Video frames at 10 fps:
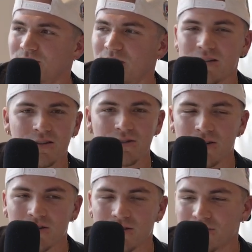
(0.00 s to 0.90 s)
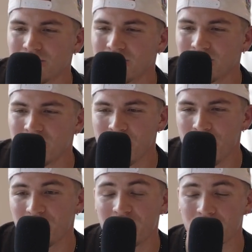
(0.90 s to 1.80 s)
Whether you're going through,
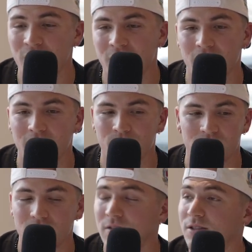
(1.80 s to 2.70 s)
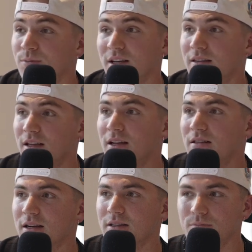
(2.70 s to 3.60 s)
for me, like mental health's a big
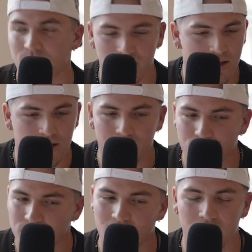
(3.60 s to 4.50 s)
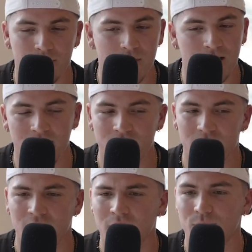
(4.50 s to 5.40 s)
thing. Like talking about
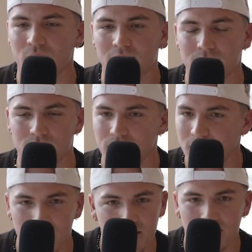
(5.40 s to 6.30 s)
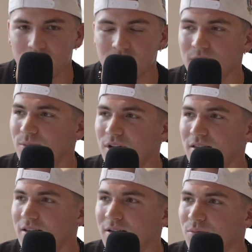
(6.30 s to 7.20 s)
everything, I'm like, that's a
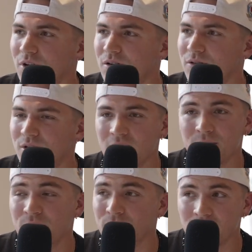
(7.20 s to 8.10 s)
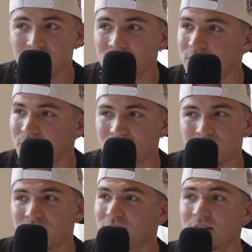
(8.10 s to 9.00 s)
big thing, bro. You got to be relentless with
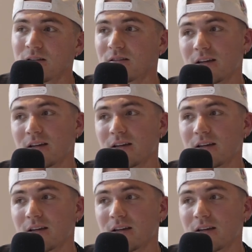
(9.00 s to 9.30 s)
your mental health.